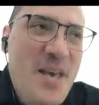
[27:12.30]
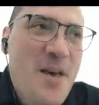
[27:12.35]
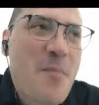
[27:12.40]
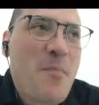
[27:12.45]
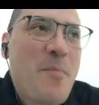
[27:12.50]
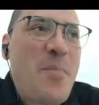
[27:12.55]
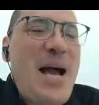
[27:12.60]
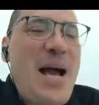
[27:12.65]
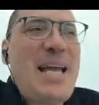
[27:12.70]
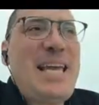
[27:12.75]

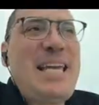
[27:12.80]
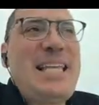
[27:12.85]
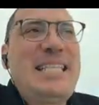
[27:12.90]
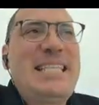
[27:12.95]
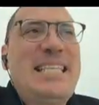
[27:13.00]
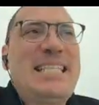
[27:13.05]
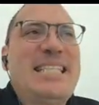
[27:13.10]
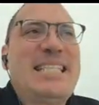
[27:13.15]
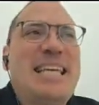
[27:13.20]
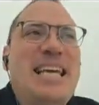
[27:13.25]
Back
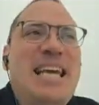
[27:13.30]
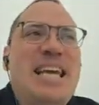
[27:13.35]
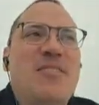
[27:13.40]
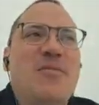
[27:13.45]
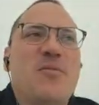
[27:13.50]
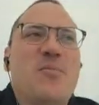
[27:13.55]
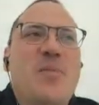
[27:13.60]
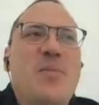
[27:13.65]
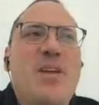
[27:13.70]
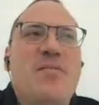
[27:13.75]
in the day
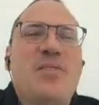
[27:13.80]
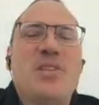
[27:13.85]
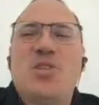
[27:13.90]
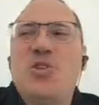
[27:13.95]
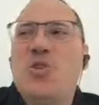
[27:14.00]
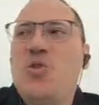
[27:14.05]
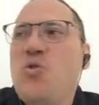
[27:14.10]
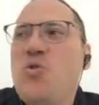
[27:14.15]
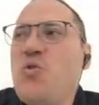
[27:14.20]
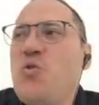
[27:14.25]
of
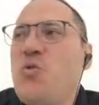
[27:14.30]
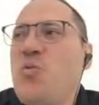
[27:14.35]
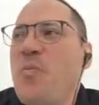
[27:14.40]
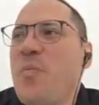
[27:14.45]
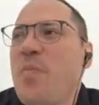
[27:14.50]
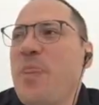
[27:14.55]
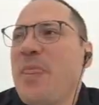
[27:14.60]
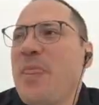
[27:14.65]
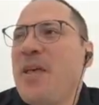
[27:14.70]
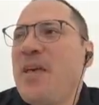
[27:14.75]
Maven
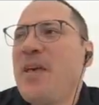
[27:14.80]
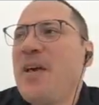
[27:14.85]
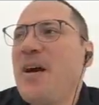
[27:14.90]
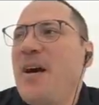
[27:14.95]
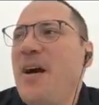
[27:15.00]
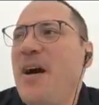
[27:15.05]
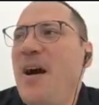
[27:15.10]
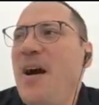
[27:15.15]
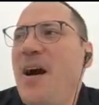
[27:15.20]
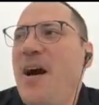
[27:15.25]
2,
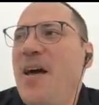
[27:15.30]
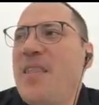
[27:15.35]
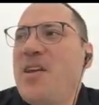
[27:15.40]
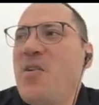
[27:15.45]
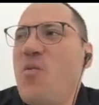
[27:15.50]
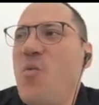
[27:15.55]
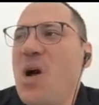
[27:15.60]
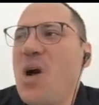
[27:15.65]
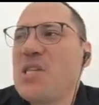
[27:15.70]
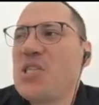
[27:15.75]

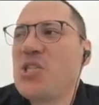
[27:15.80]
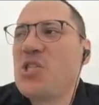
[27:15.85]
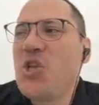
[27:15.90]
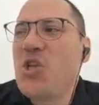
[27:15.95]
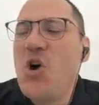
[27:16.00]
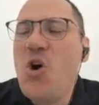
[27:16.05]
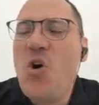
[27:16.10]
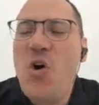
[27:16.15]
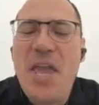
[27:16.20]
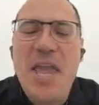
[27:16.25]
there was
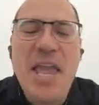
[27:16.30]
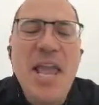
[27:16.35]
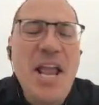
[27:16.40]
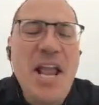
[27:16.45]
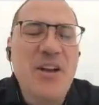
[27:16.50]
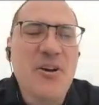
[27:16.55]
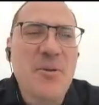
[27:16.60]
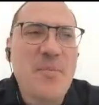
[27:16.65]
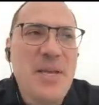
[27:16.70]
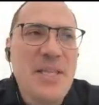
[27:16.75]
no
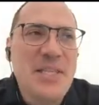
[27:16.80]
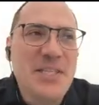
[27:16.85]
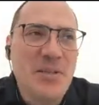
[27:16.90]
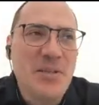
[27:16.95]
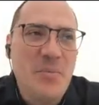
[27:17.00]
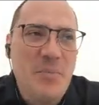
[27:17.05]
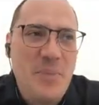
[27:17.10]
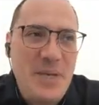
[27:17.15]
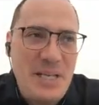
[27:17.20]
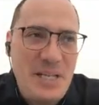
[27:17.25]

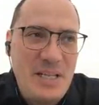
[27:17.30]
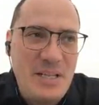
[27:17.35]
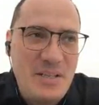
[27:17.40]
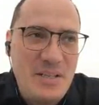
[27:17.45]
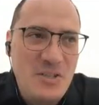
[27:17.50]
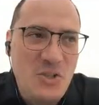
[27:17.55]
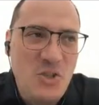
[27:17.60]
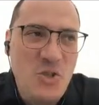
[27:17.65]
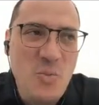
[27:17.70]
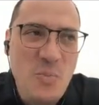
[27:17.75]
incremental
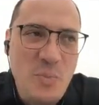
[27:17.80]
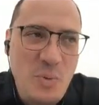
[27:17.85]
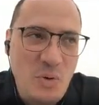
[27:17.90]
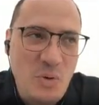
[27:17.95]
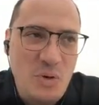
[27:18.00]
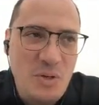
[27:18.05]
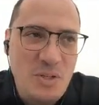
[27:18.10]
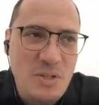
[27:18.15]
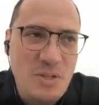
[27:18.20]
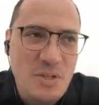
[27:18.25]
build
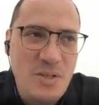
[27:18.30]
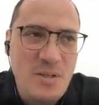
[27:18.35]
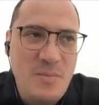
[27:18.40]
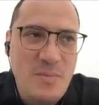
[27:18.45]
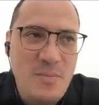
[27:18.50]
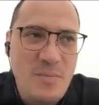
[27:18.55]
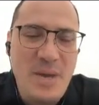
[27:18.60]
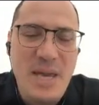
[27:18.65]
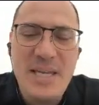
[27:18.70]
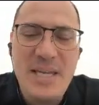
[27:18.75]
support
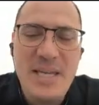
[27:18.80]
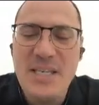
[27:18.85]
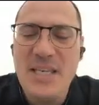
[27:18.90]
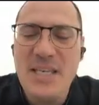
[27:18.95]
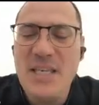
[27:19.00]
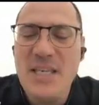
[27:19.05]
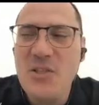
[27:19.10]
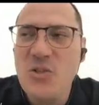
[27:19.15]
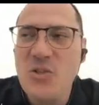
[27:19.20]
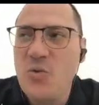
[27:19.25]
baked
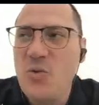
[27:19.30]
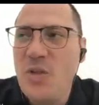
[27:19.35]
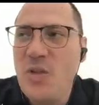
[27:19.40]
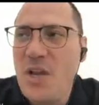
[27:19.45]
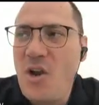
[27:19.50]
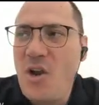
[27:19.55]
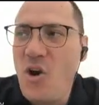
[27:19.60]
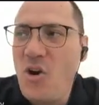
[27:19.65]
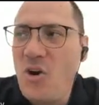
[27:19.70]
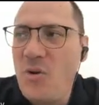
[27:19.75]
into
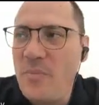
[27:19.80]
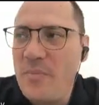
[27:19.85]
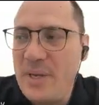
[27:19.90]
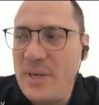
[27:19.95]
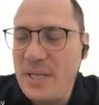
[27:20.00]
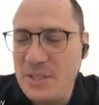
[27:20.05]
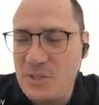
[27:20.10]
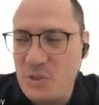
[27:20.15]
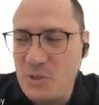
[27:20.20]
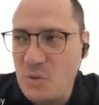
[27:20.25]
the core
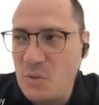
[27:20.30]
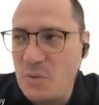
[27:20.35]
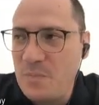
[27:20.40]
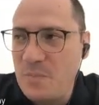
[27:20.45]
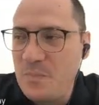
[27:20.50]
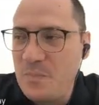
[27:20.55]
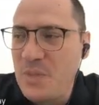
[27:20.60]
build tool,